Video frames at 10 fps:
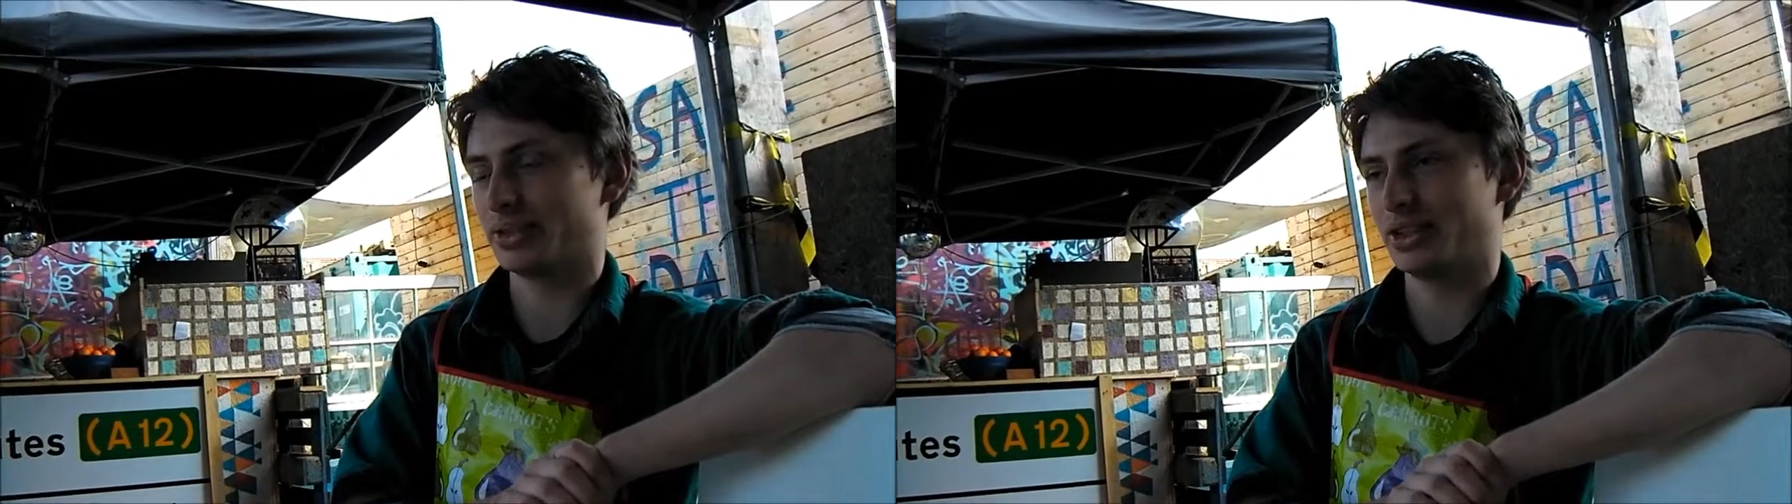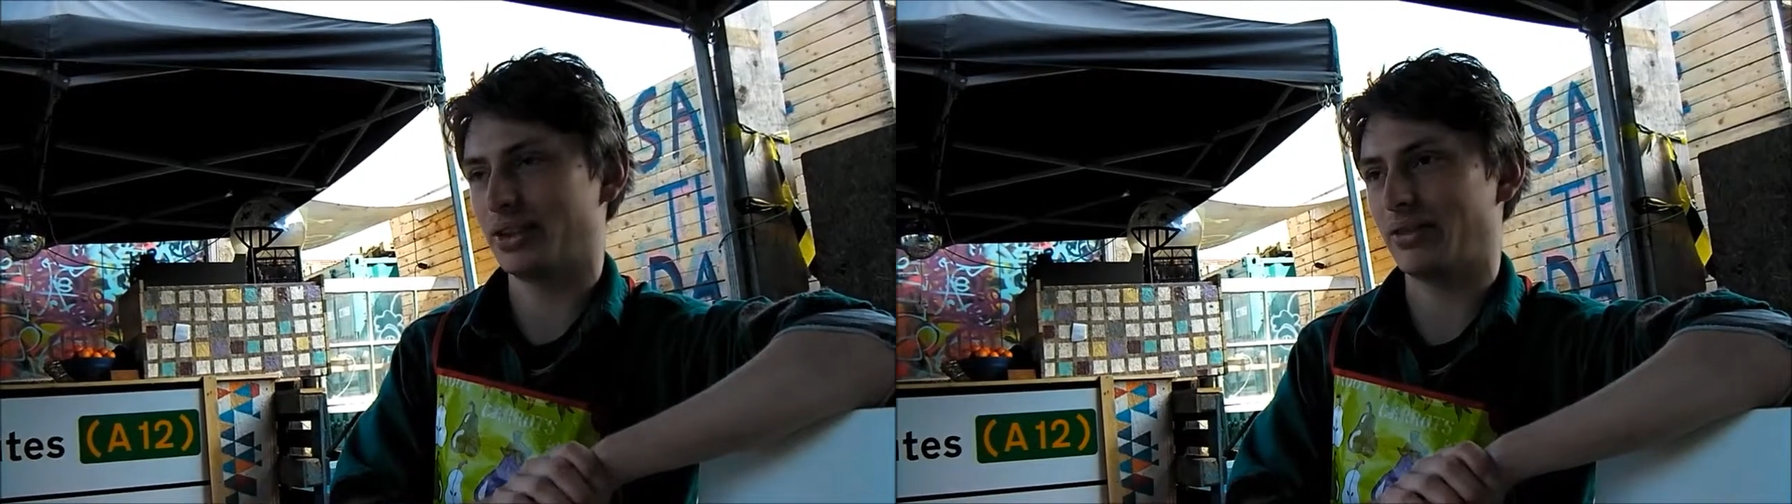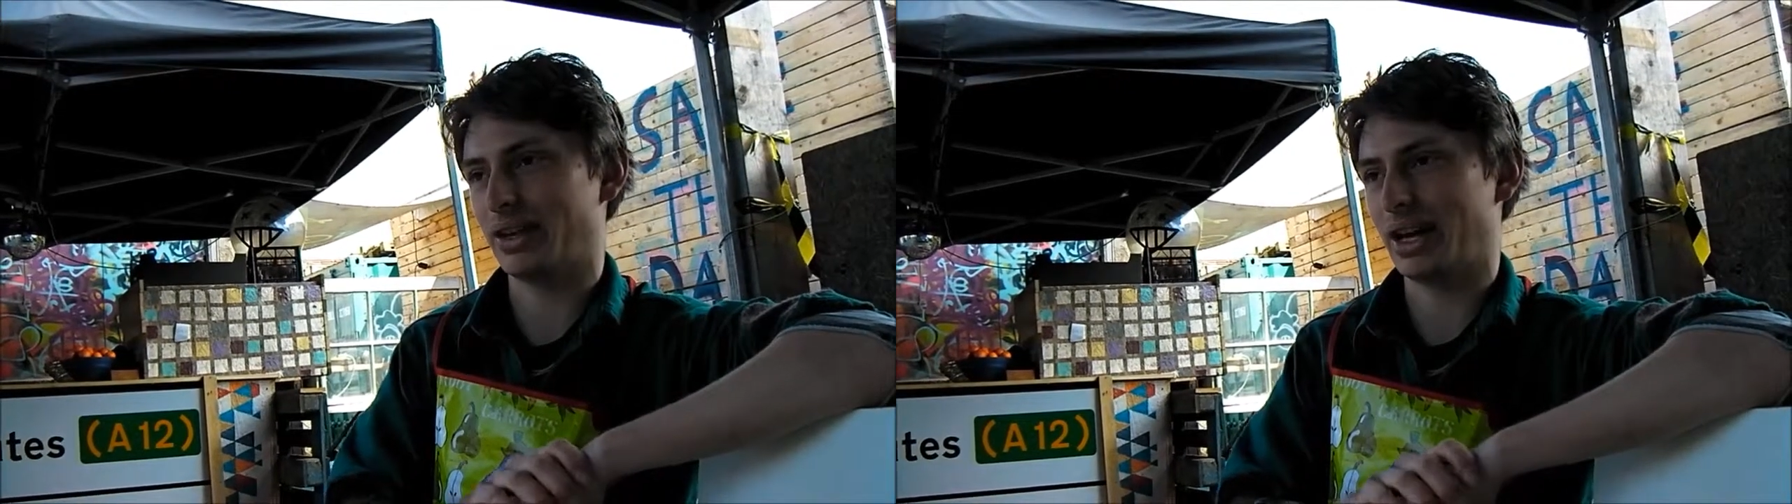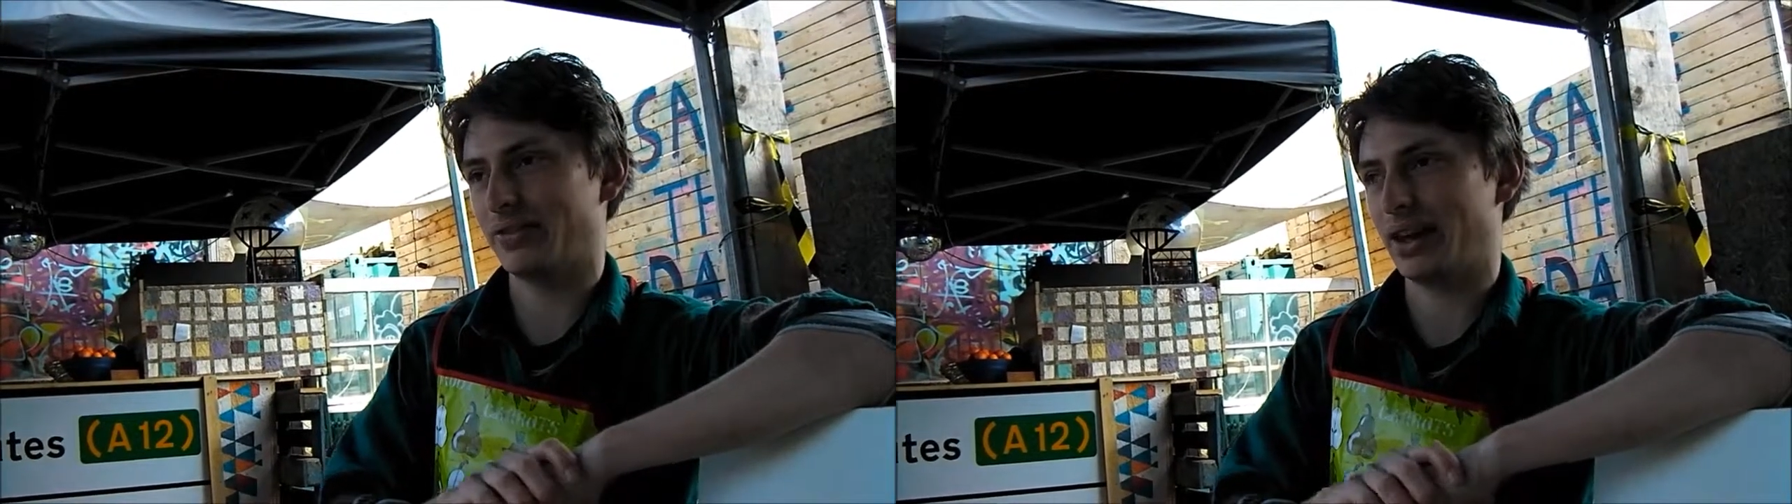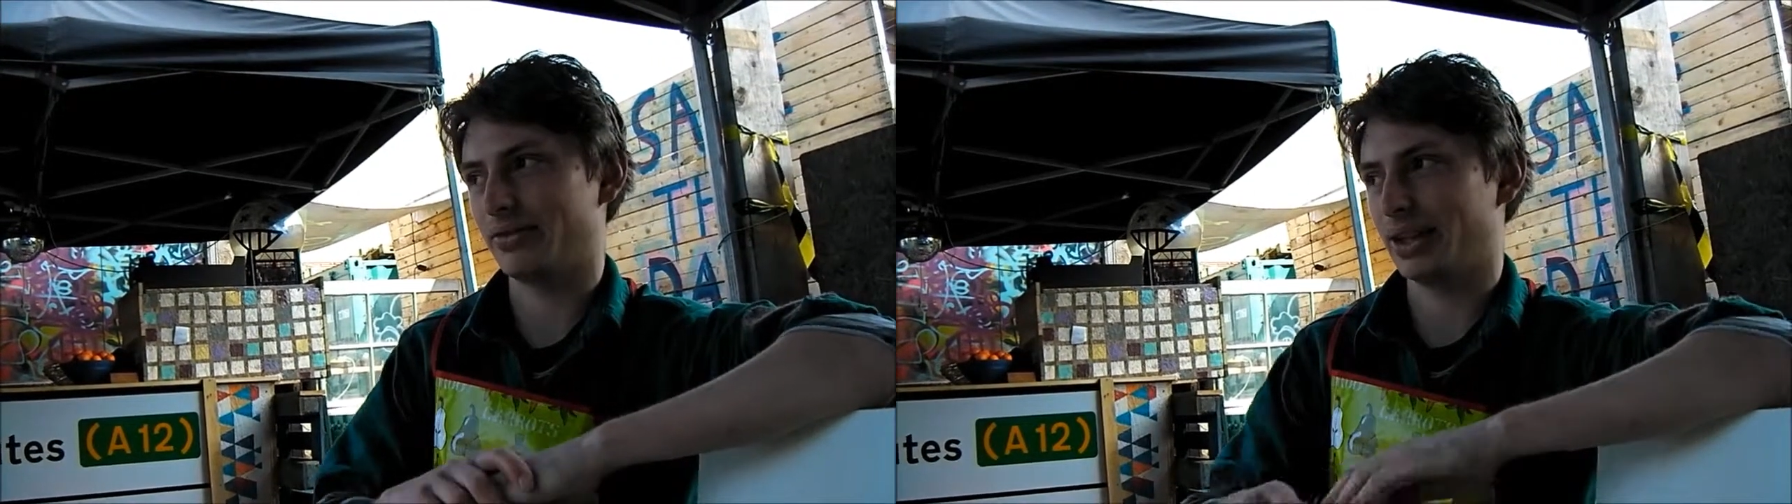still haven't
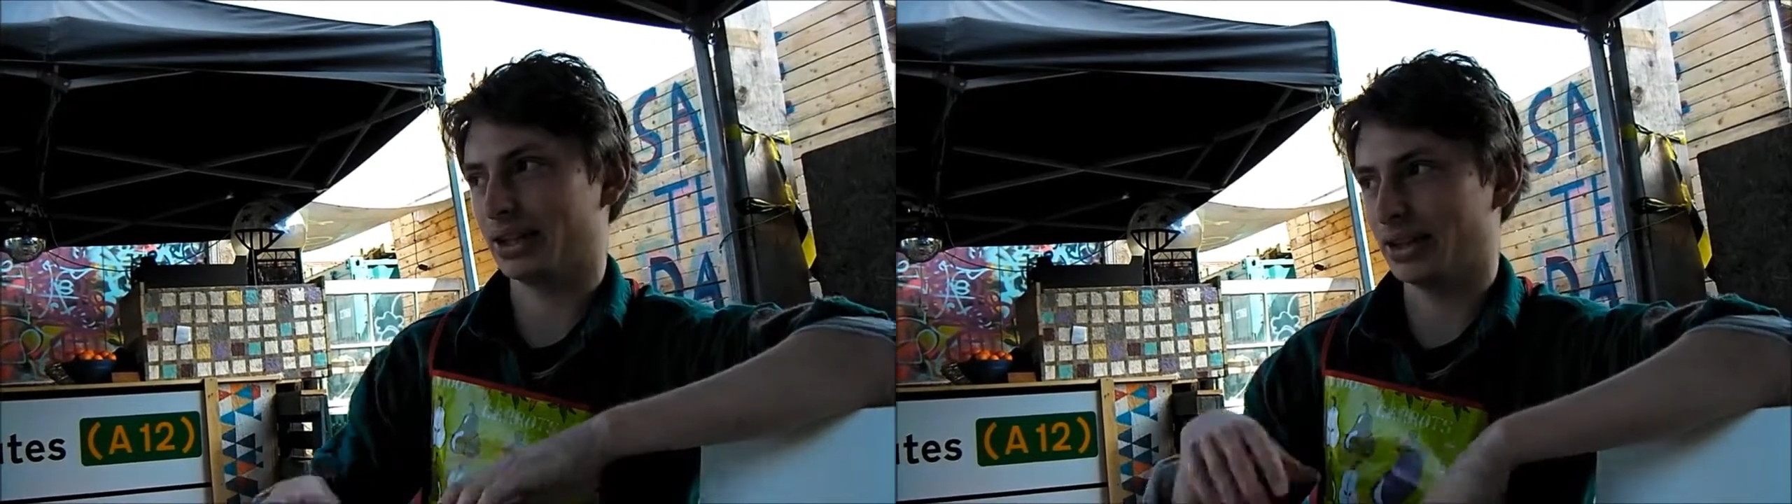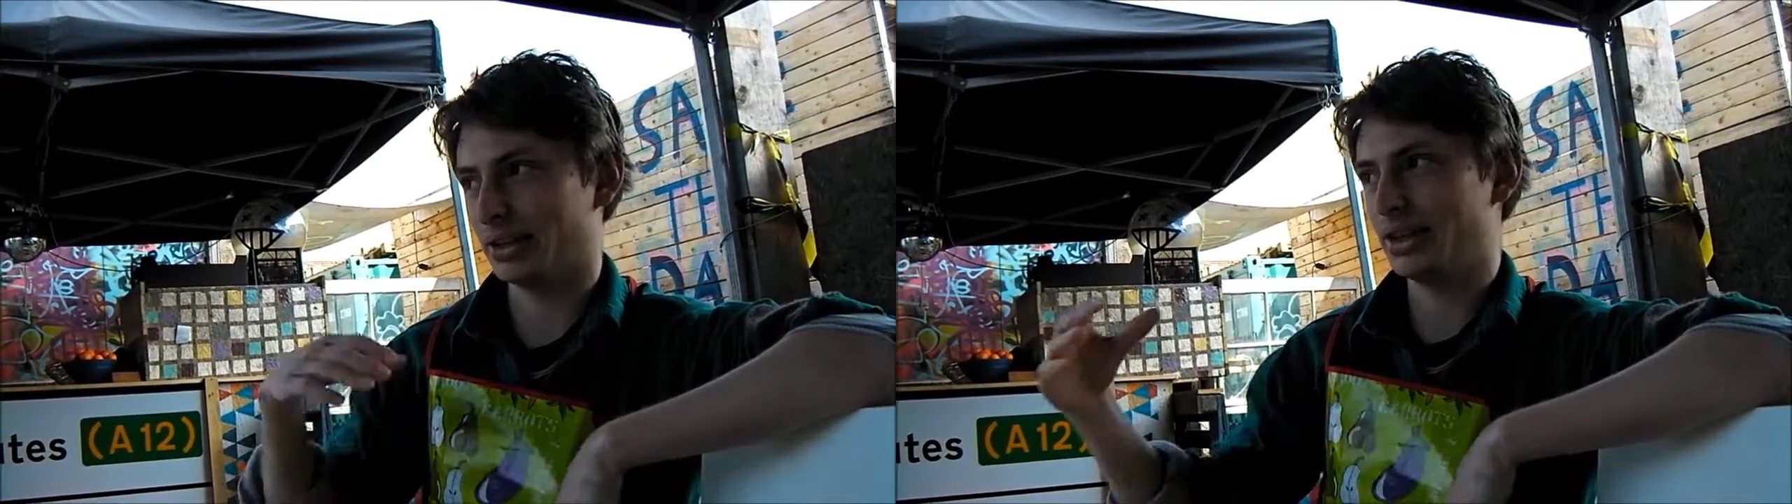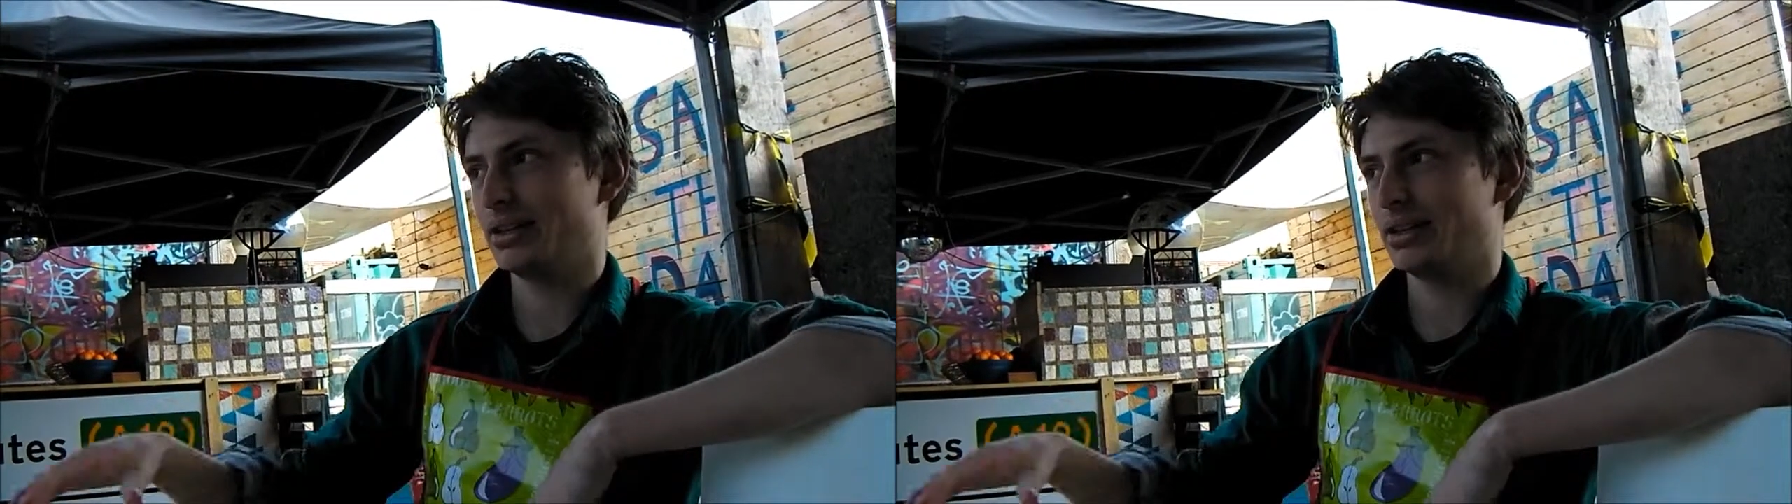have like a